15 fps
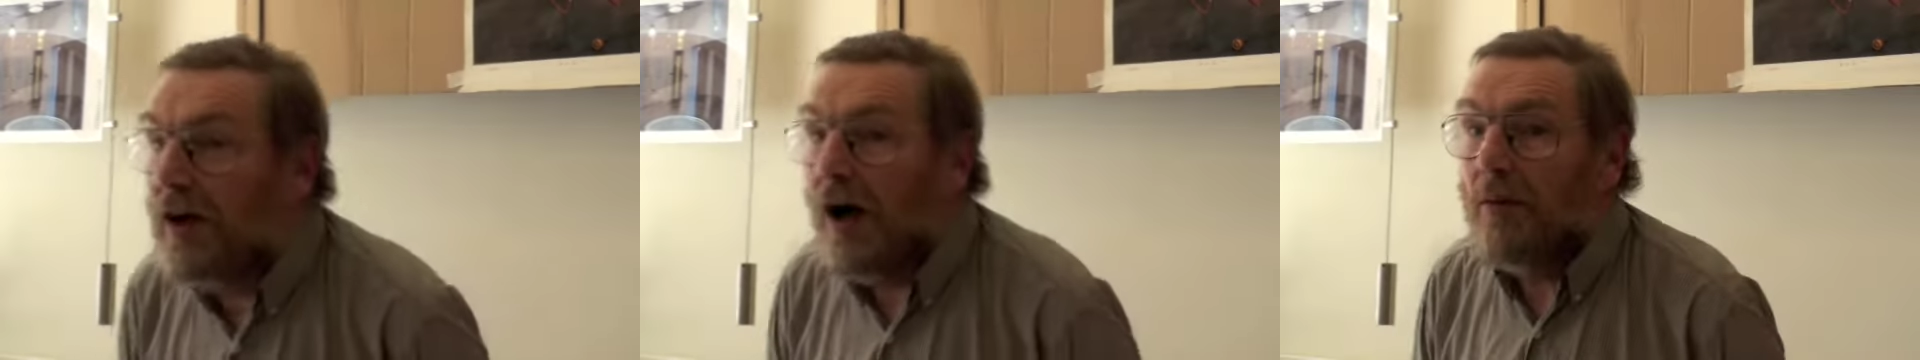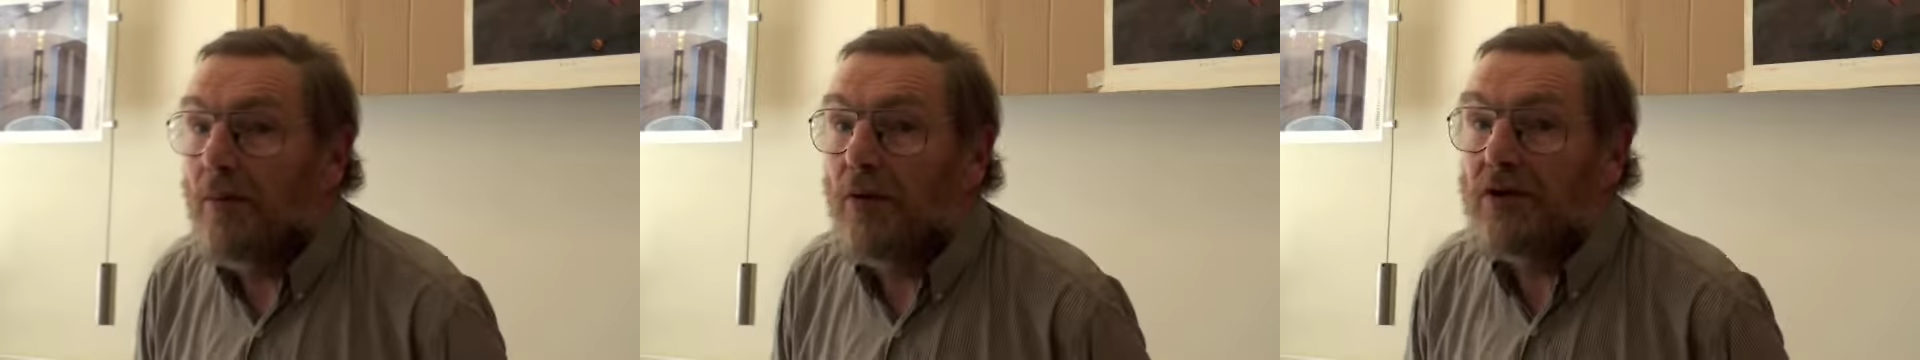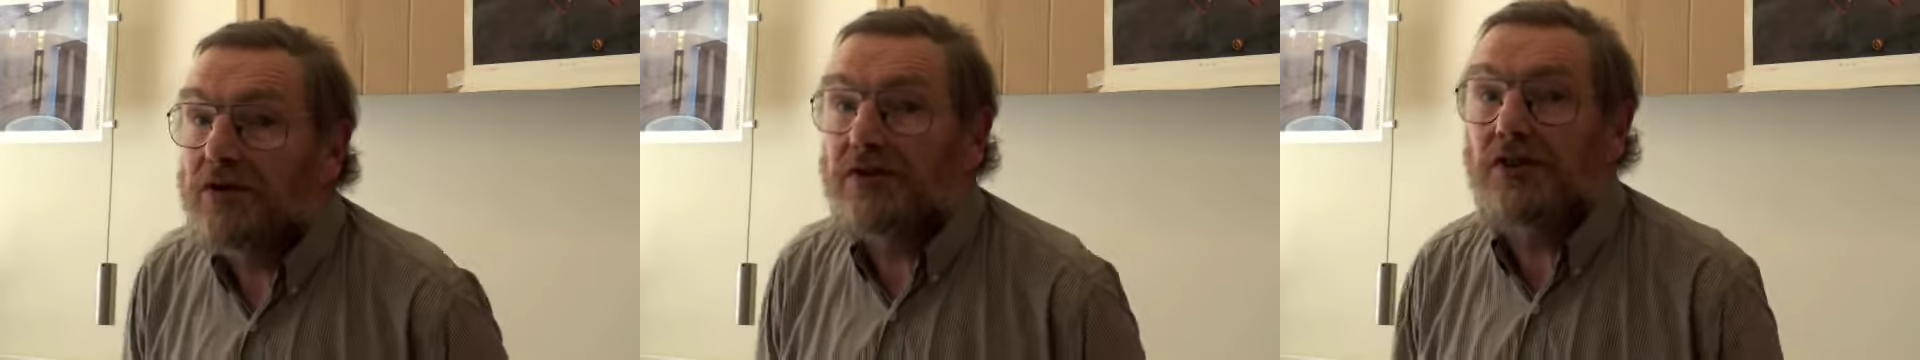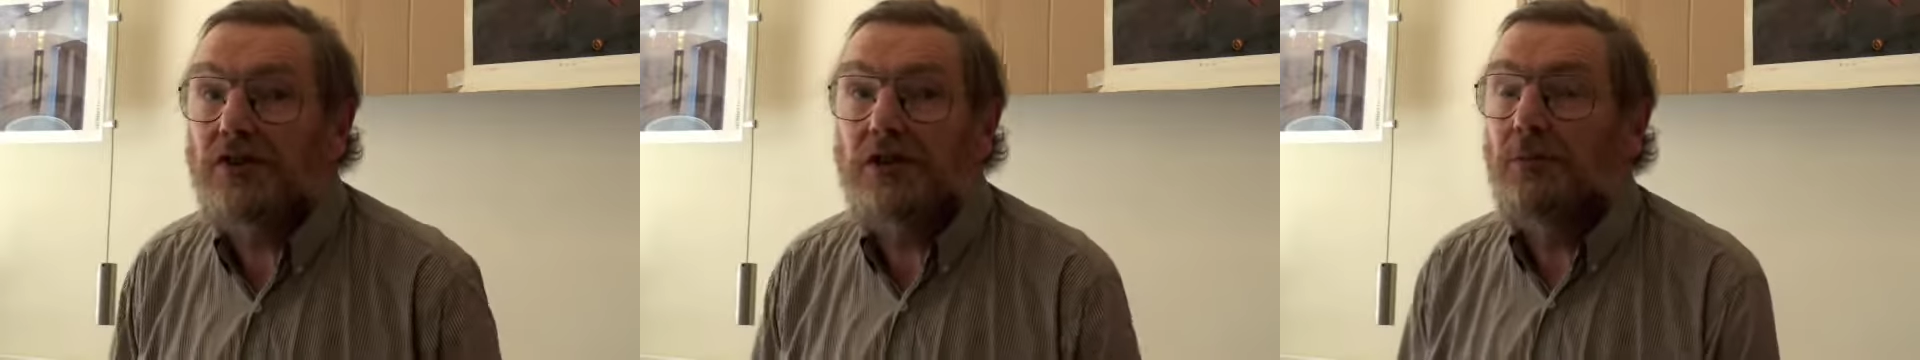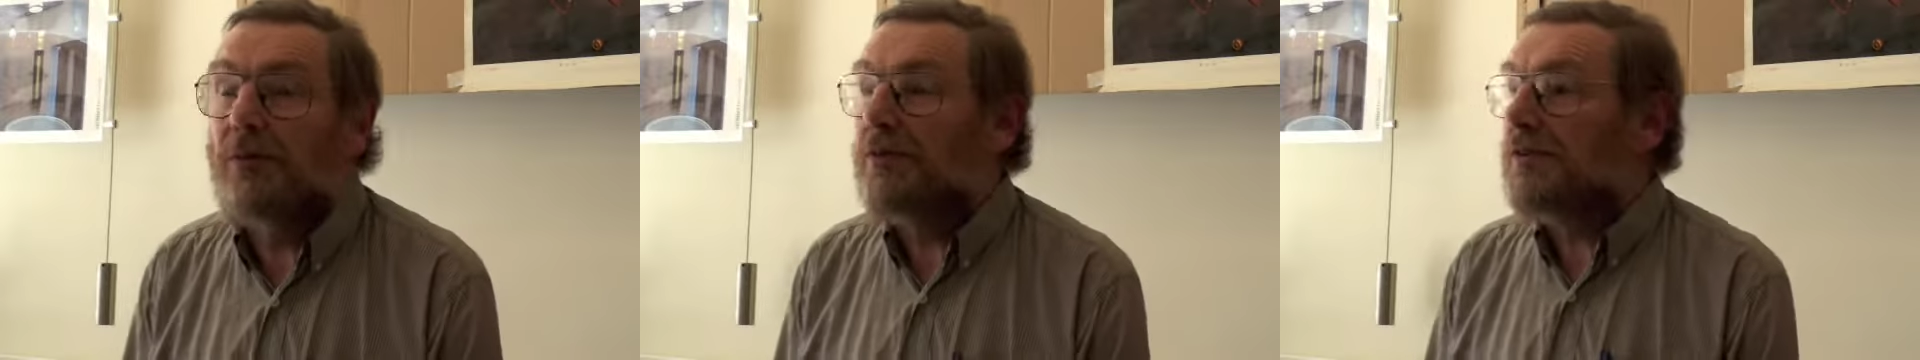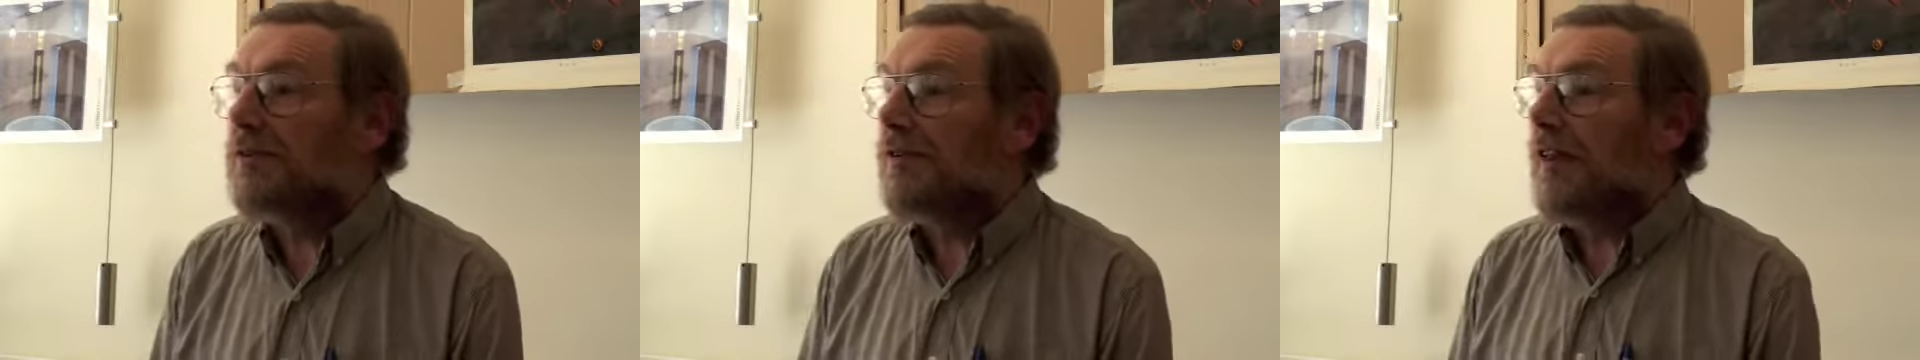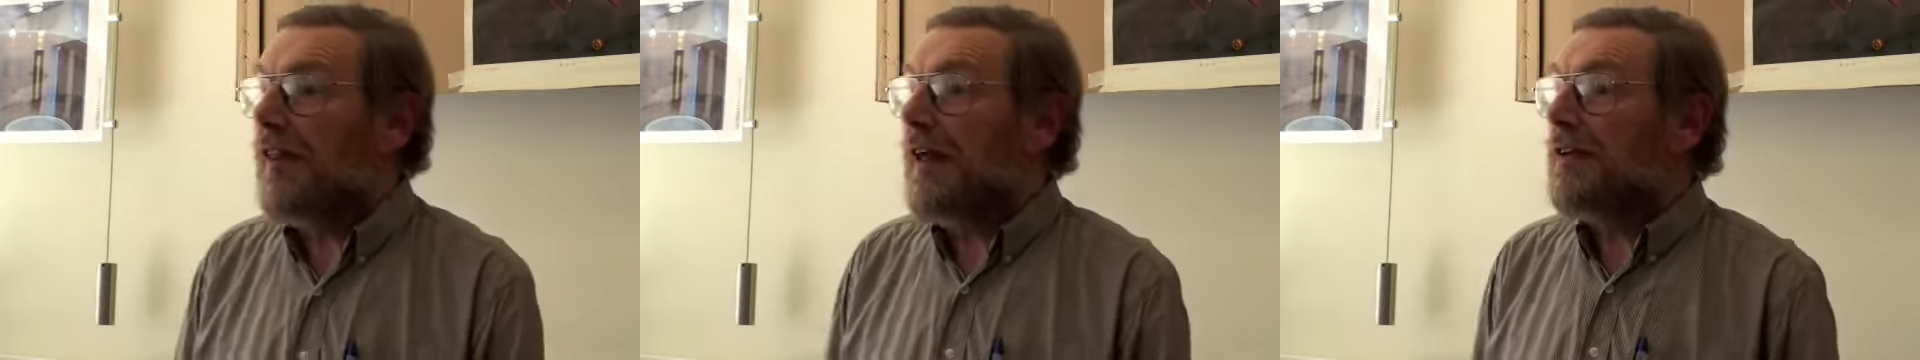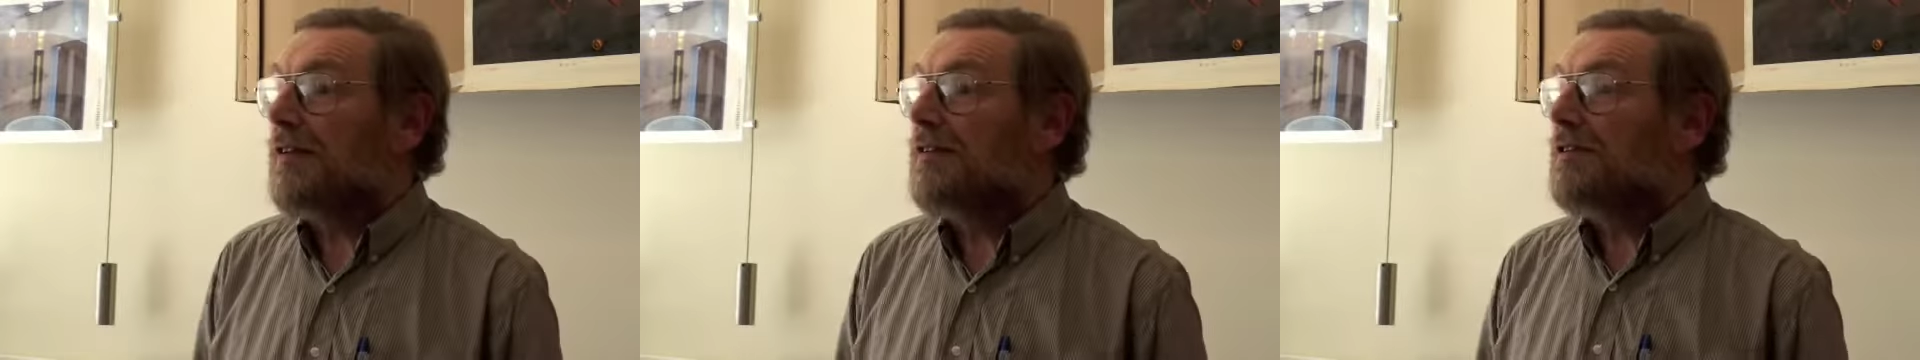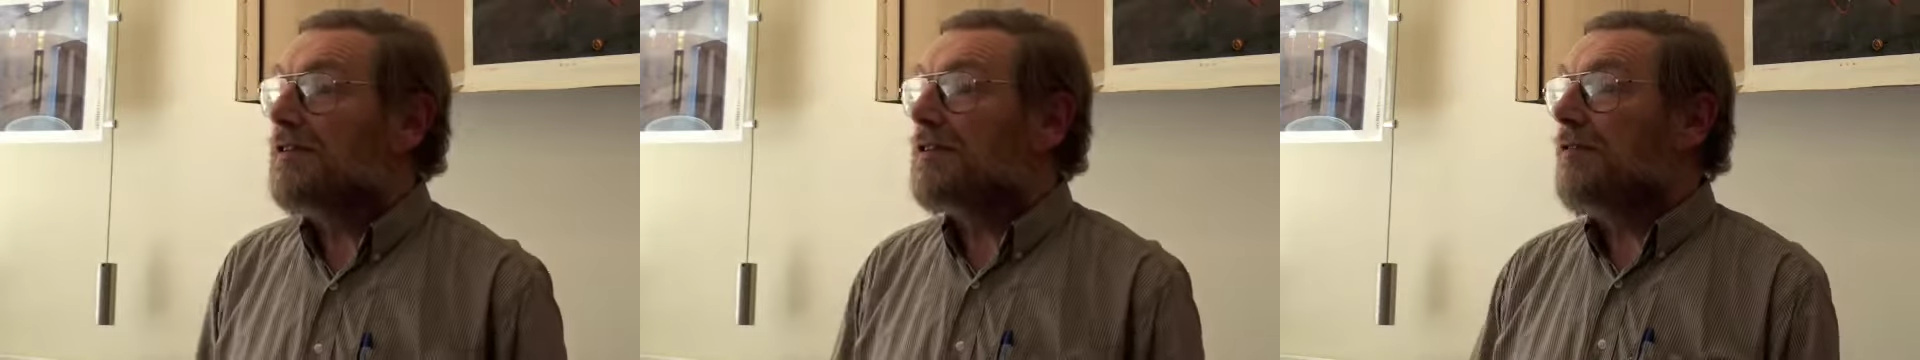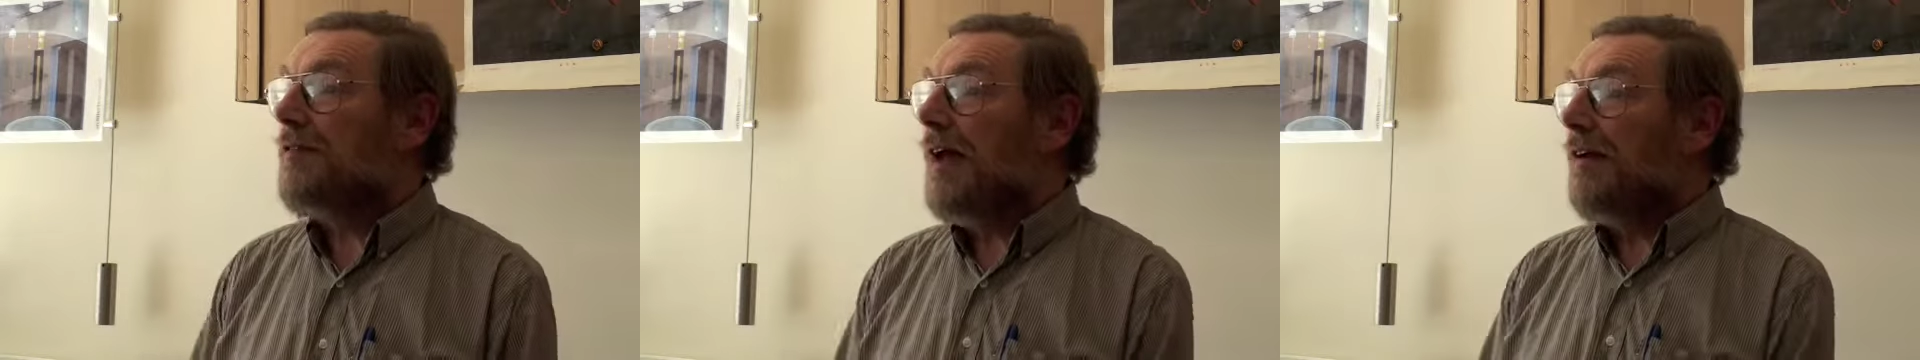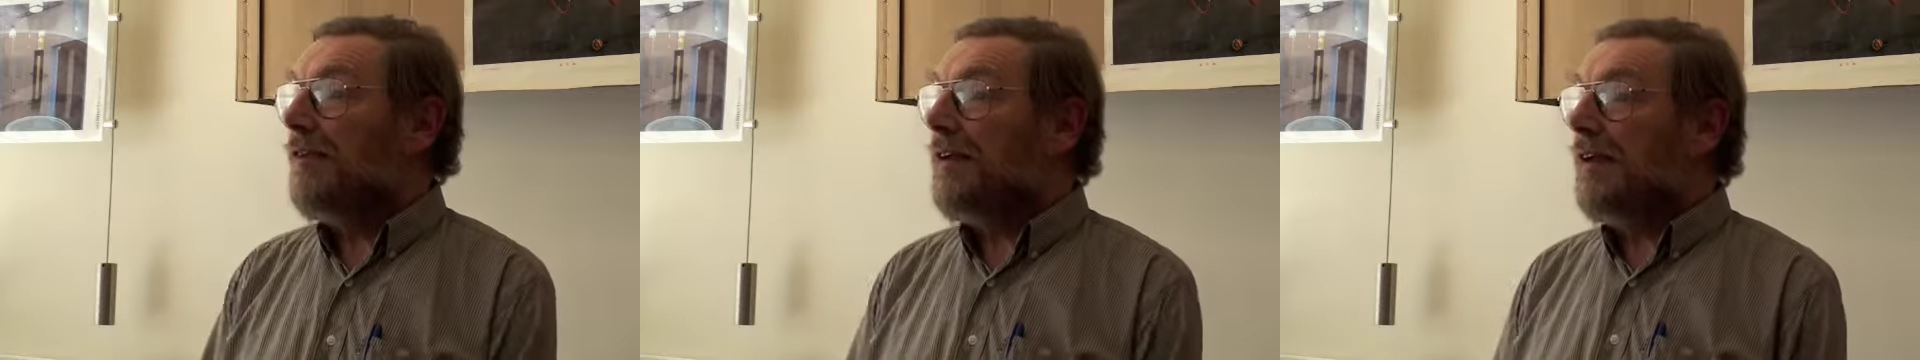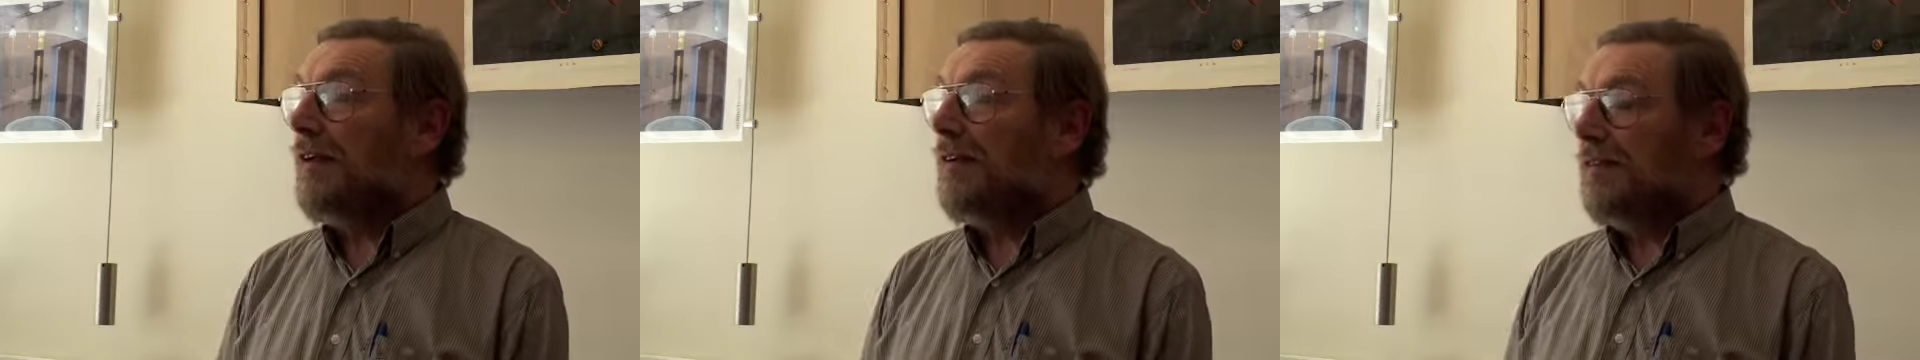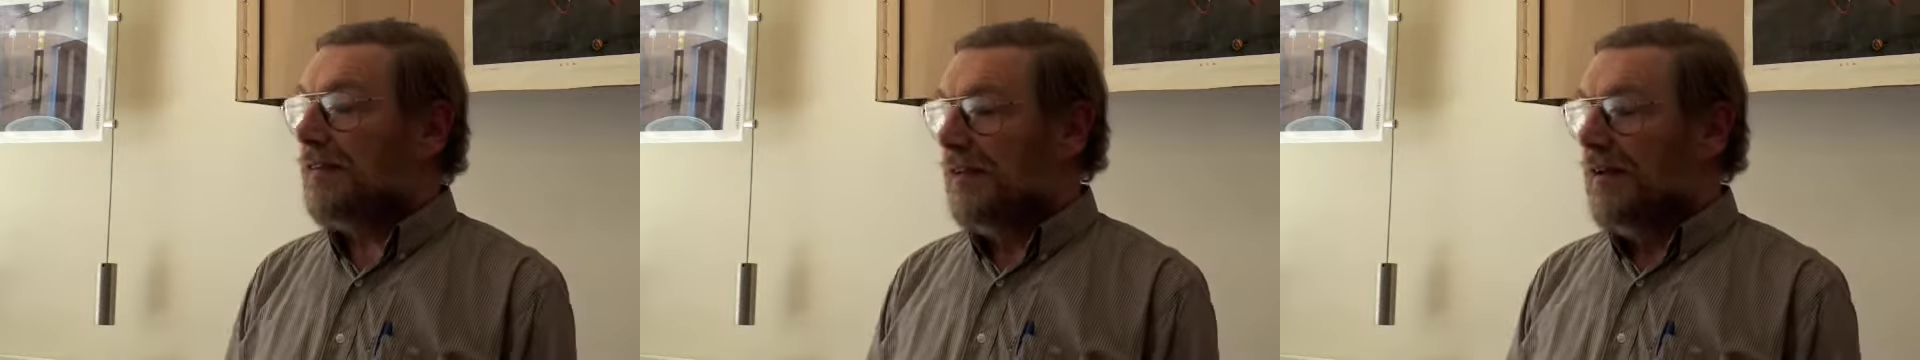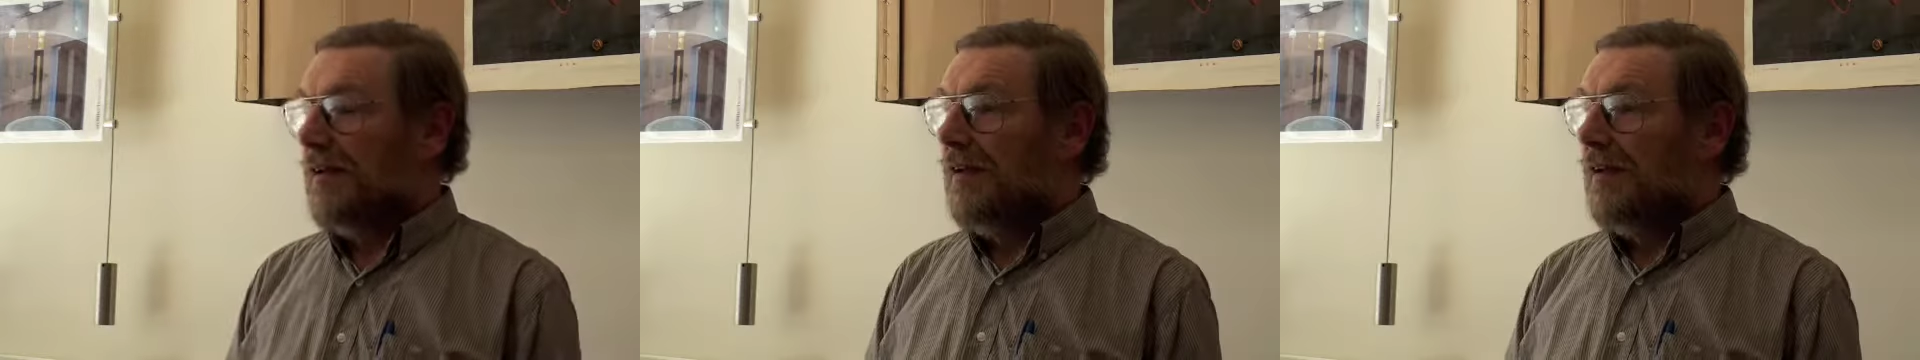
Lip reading: are more suitable to their surroundings